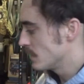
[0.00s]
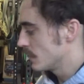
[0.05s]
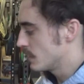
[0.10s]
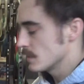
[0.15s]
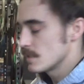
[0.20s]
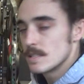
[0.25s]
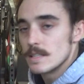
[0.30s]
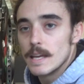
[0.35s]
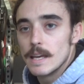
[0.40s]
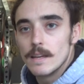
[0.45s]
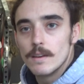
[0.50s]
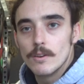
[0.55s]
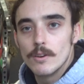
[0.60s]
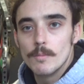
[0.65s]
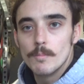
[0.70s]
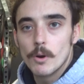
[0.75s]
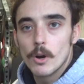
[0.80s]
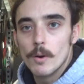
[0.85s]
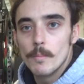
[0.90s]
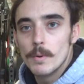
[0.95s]
like a
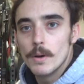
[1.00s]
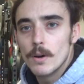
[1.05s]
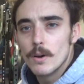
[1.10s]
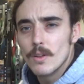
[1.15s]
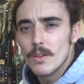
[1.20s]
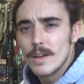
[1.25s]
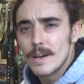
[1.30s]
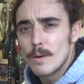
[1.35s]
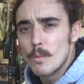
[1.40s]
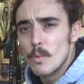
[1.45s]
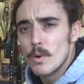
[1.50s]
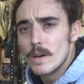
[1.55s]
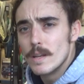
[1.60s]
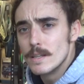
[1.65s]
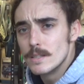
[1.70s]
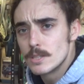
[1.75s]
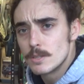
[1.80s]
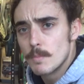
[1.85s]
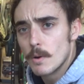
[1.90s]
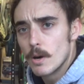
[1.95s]
standard barbell, like
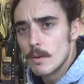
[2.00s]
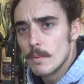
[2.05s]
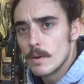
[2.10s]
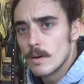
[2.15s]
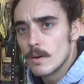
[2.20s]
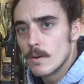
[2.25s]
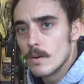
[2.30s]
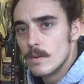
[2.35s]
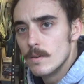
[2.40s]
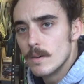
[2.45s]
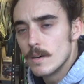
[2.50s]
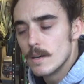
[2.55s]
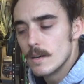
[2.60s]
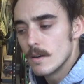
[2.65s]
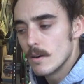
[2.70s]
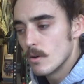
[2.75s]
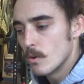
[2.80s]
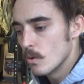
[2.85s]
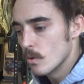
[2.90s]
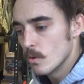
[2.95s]
1-inch barbell
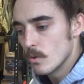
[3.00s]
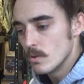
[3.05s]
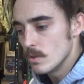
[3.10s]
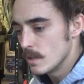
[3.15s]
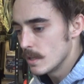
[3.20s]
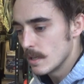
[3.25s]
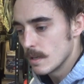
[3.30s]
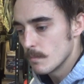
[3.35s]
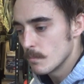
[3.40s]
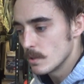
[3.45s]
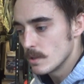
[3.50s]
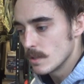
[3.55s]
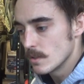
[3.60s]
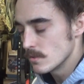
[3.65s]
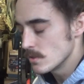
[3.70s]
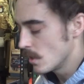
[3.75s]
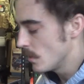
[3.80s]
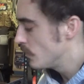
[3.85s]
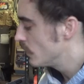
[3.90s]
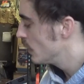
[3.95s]
hole. You can't put
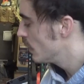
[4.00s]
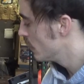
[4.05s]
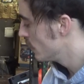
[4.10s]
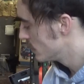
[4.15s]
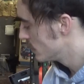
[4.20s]
those on there.